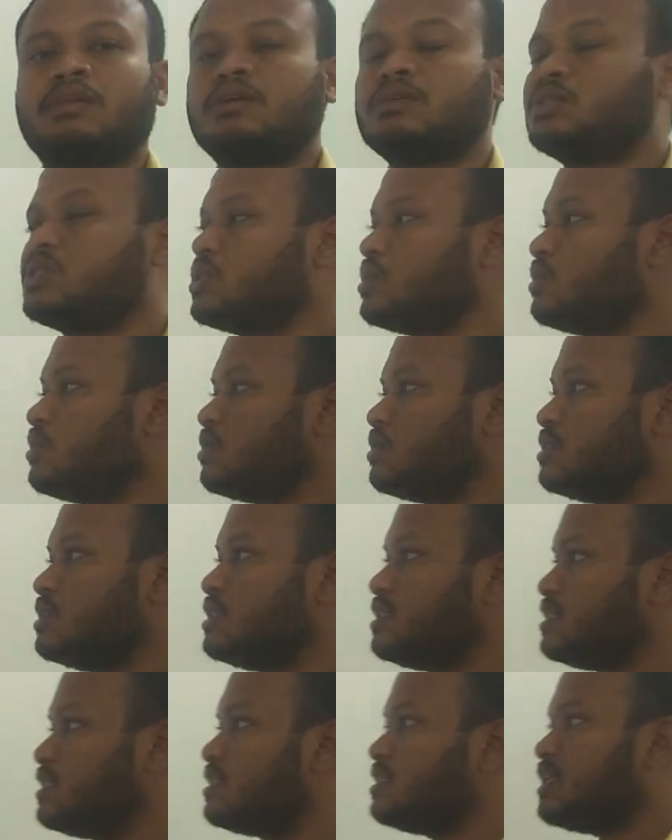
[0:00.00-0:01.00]
So
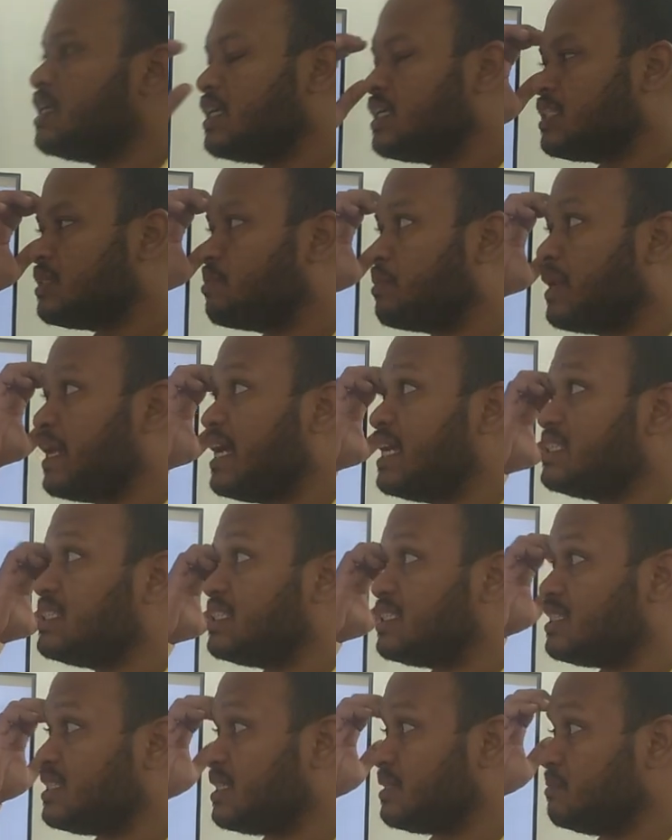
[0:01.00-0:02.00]
this is the
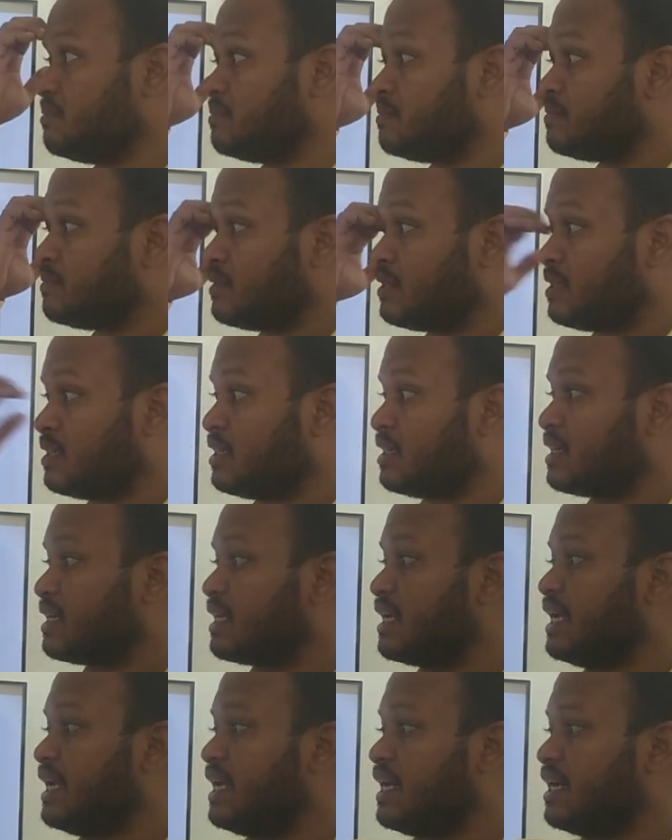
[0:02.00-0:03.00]
spray system.
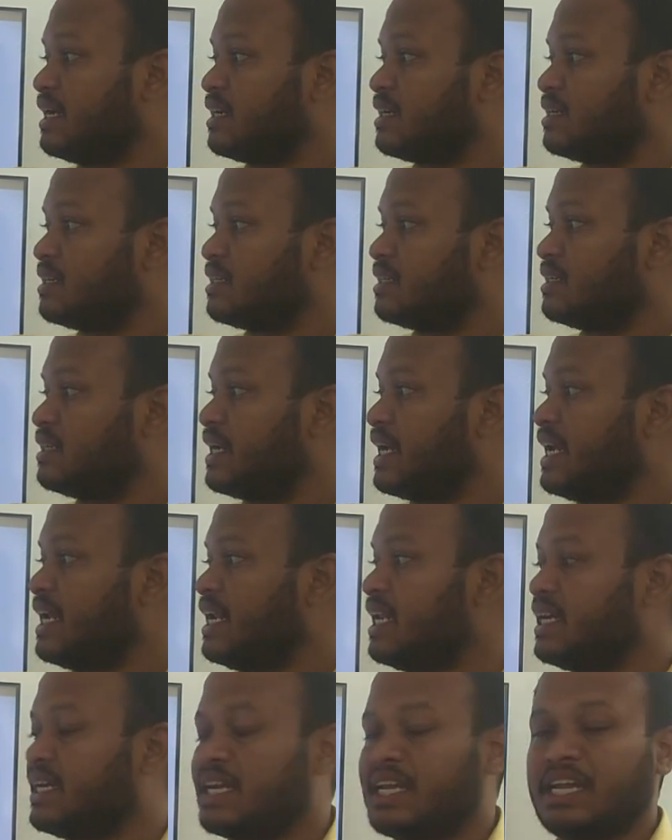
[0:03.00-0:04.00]

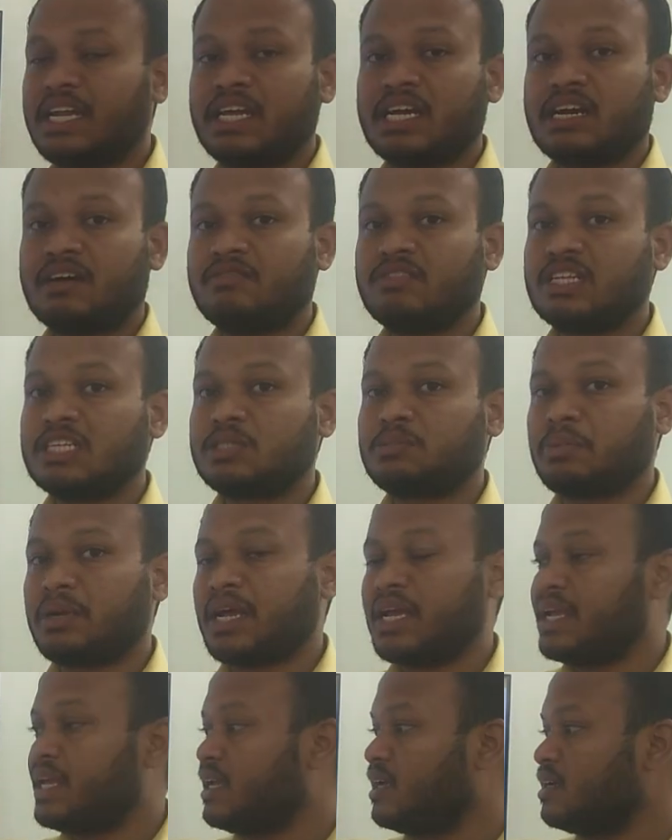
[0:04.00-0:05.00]
Daily cleaning of the
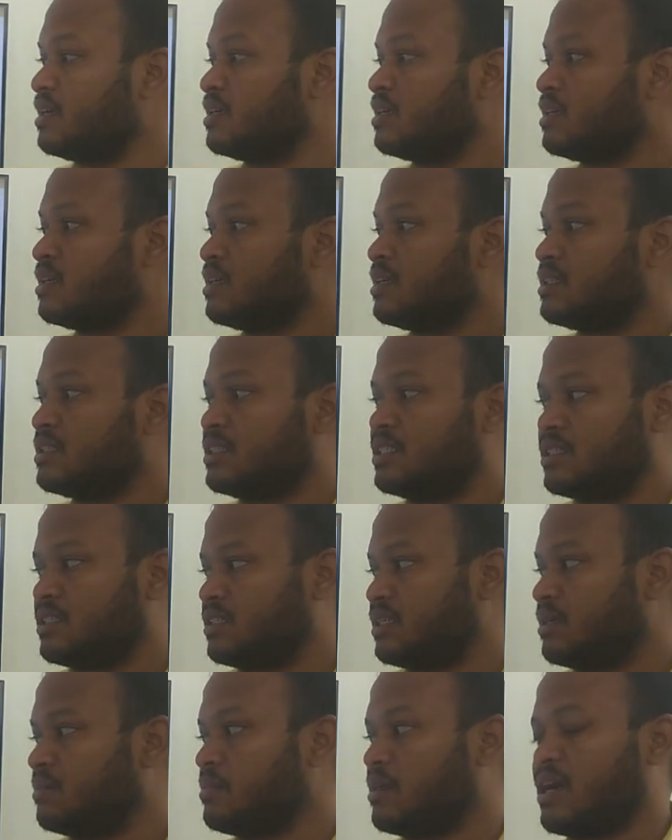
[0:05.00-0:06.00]
spraying
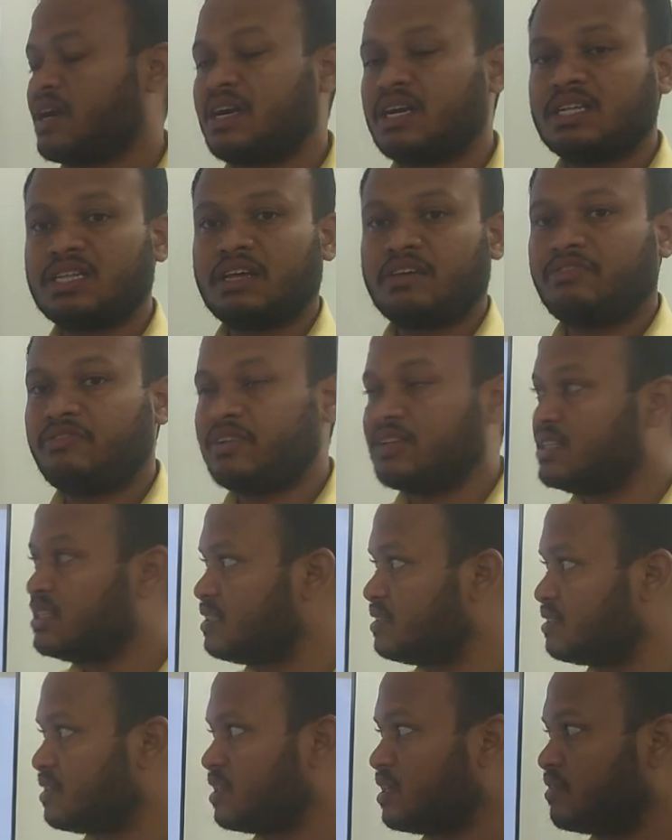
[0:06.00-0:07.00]
system, and this
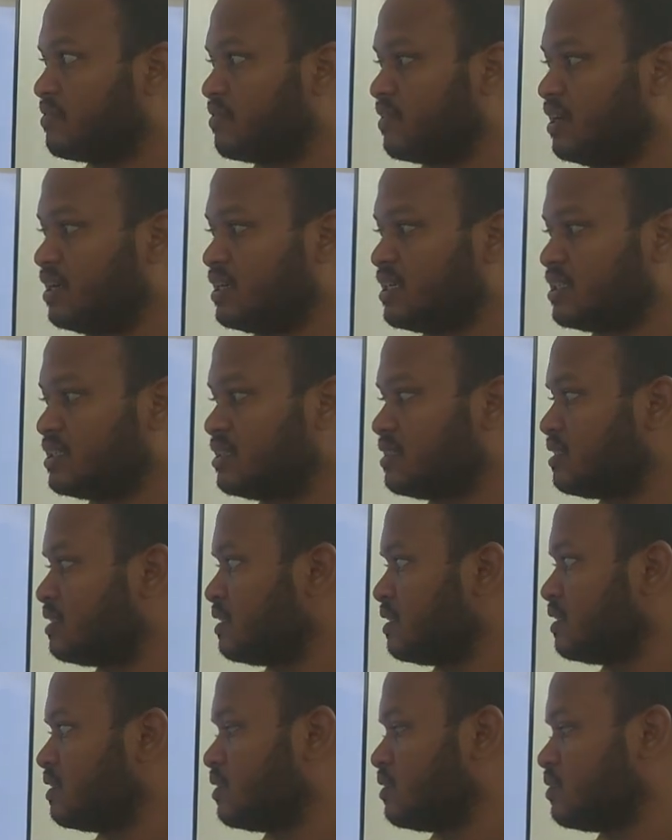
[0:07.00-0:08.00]
are the filters.
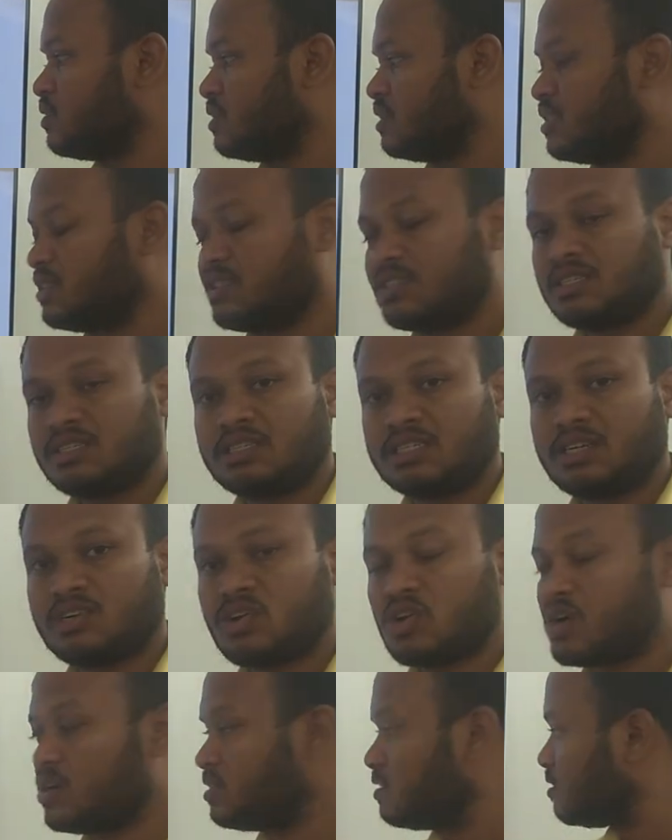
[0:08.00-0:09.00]
So this is the
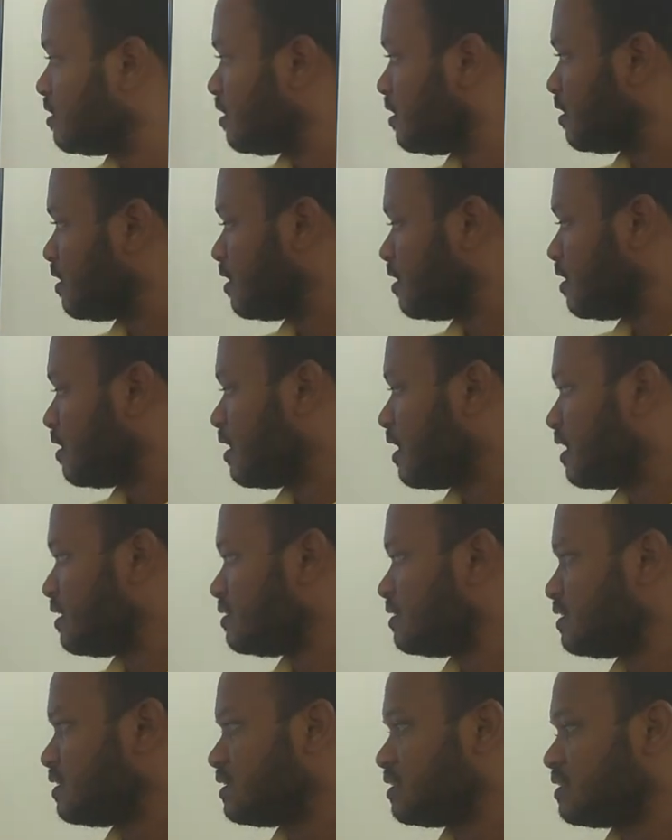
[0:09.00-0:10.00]
nozzle
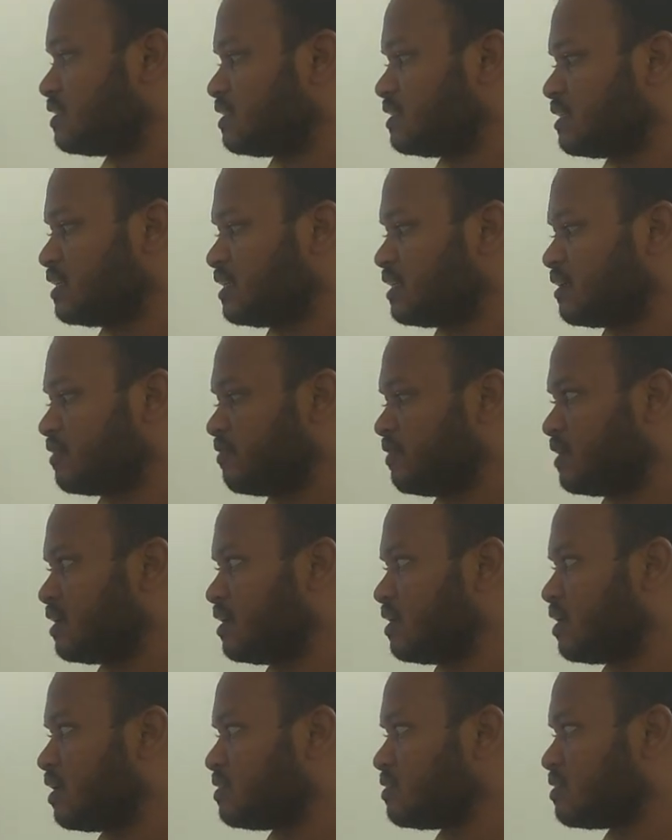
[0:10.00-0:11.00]
and this is the centrifugal
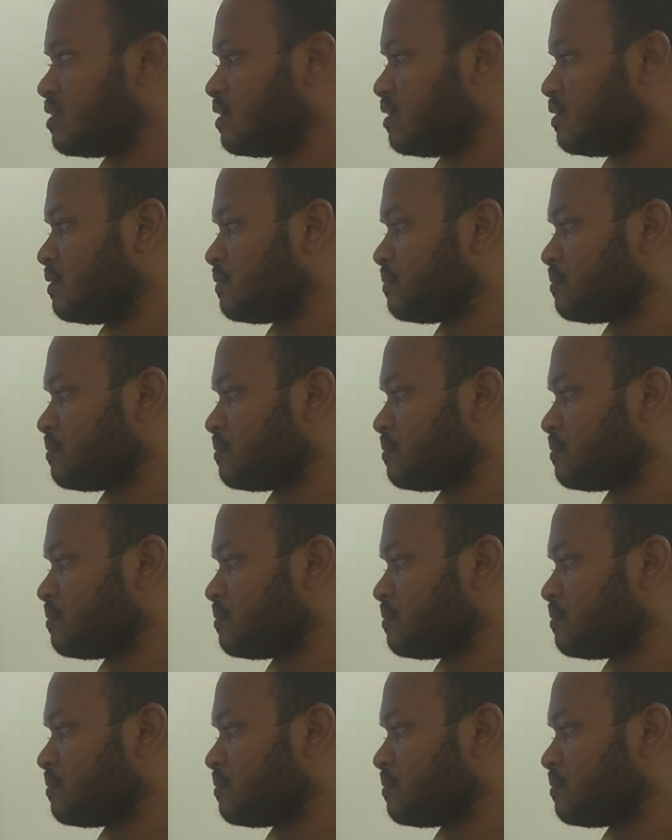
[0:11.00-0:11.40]
nozzle.